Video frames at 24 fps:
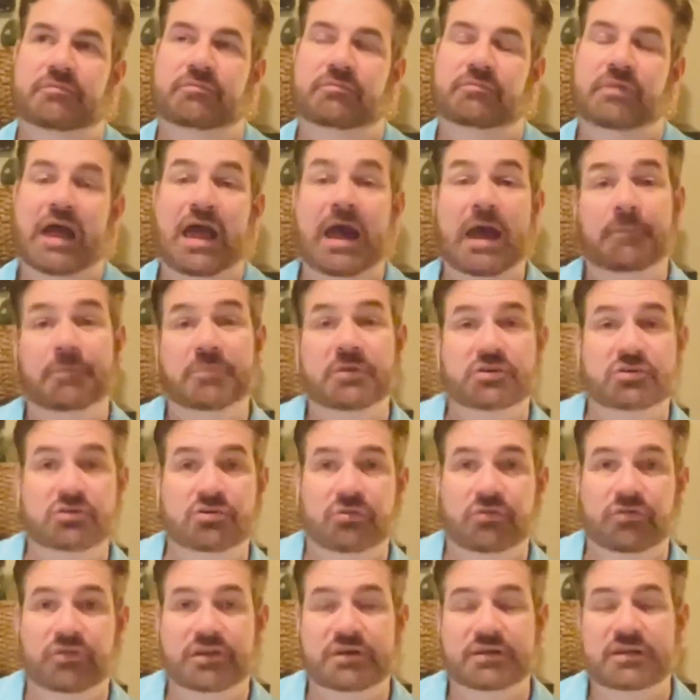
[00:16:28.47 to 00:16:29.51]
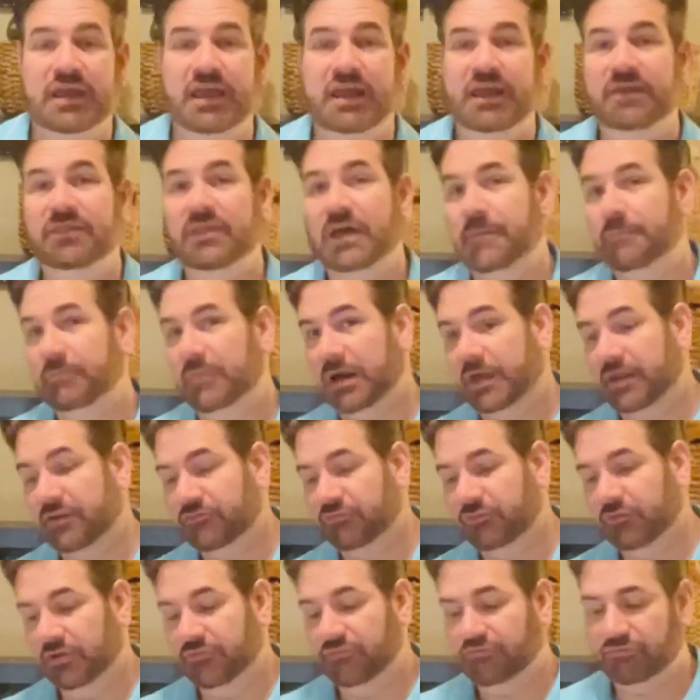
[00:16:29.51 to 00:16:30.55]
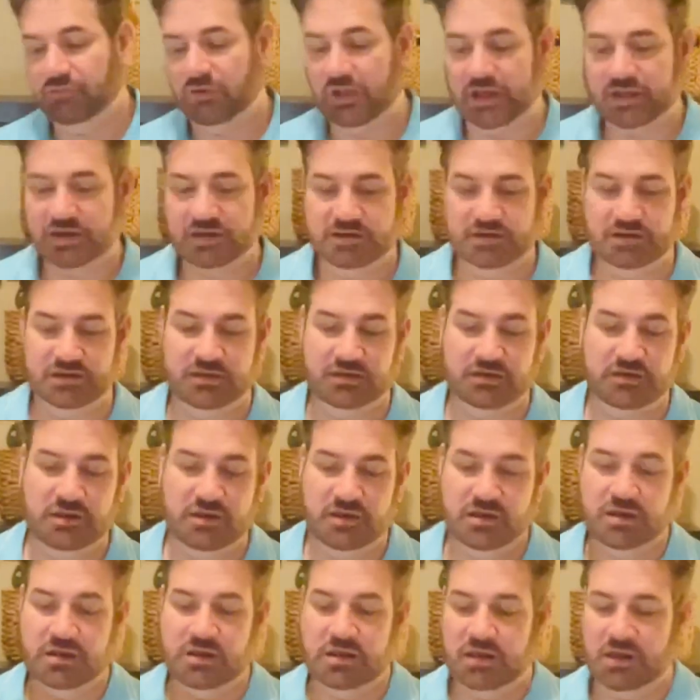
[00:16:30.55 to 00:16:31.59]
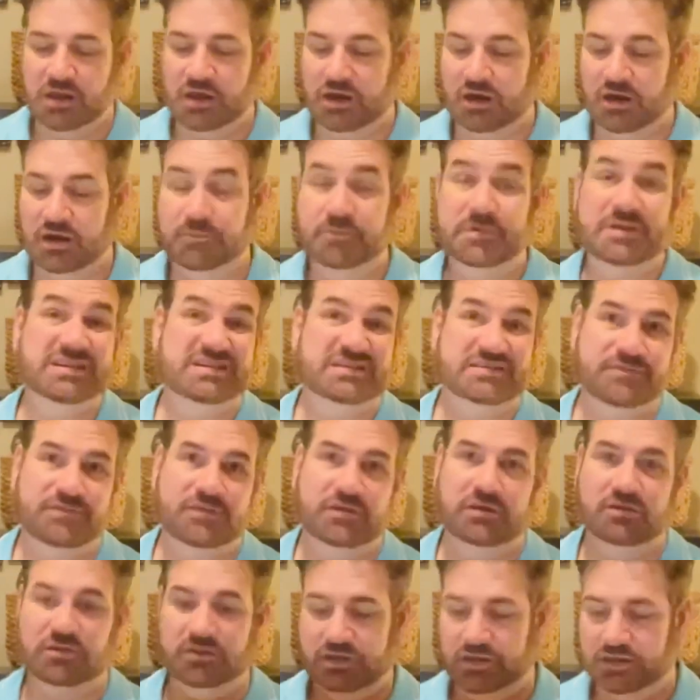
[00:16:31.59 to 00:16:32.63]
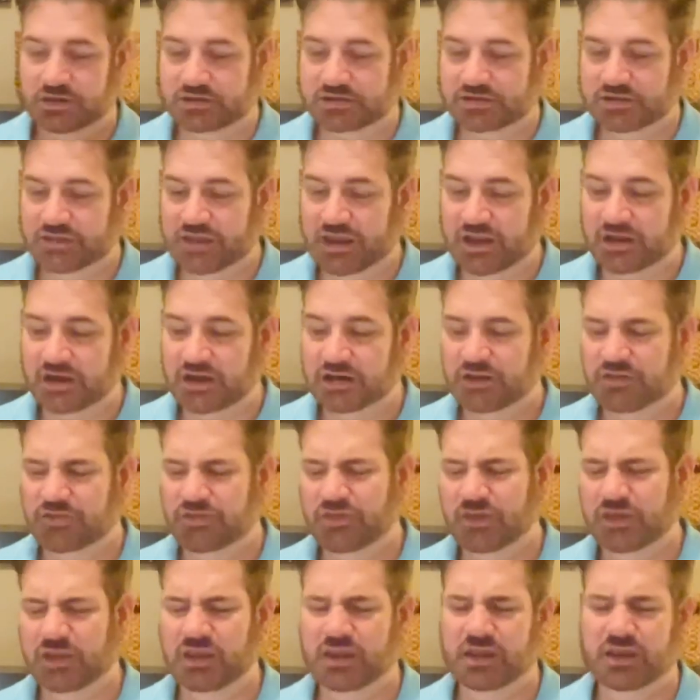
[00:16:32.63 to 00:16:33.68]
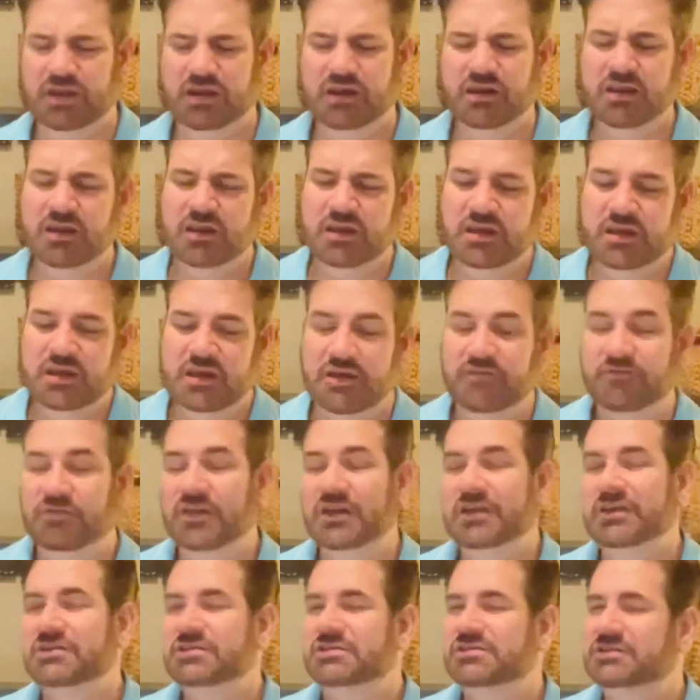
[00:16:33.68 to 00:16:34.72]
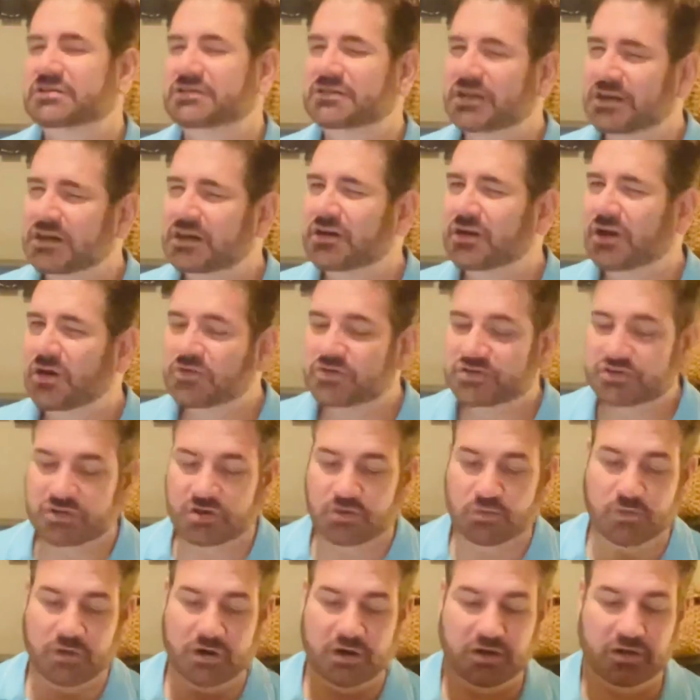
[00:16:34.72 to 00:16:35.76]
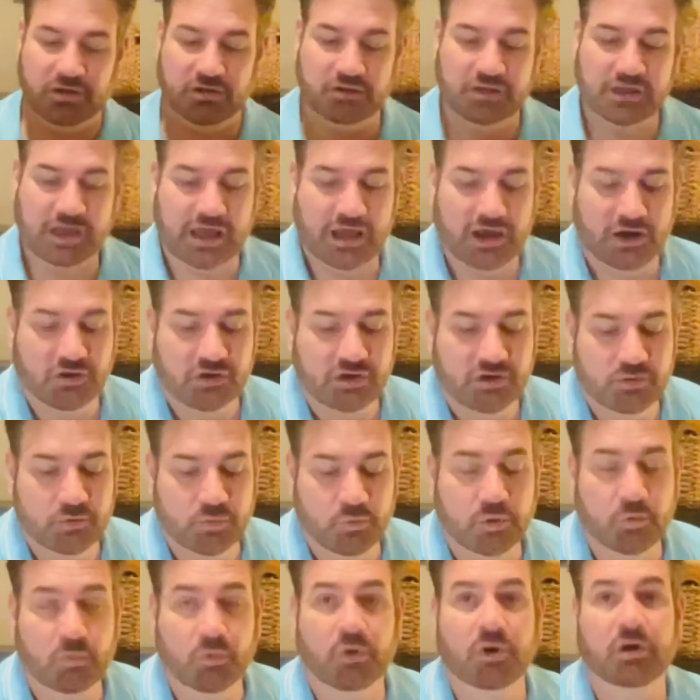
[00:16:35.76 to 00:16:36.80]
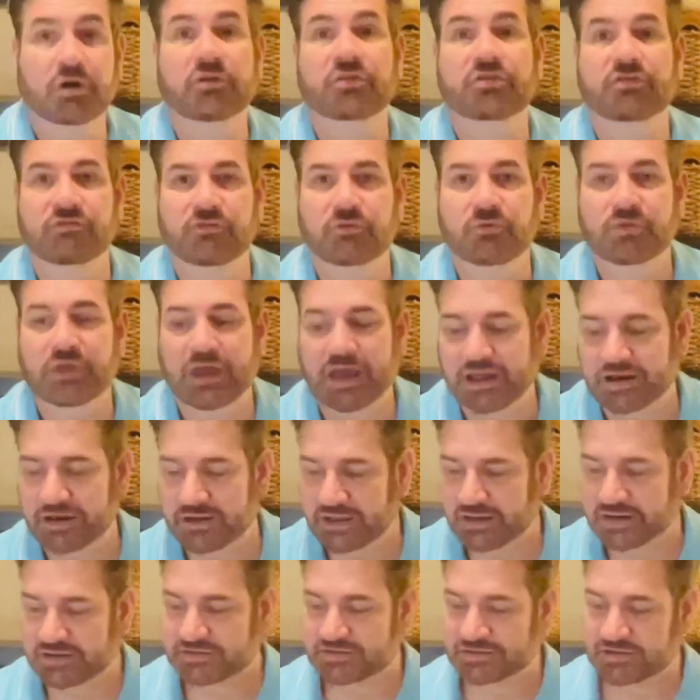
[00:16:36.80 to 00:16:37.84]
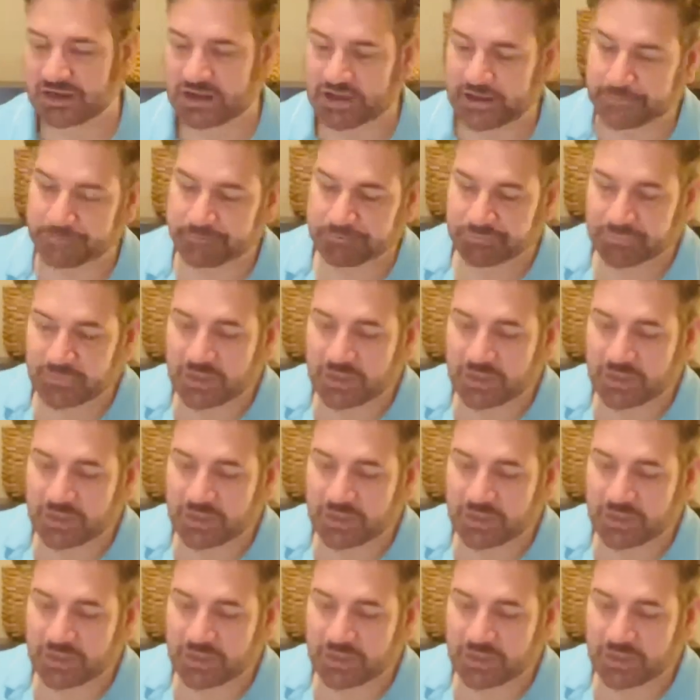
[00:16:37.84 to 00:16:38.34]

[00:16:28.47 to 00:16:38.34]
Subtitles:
happened during the day that might have reflected his feelings and that kind of thing. And if things didn't go so well, how could we work through that next time?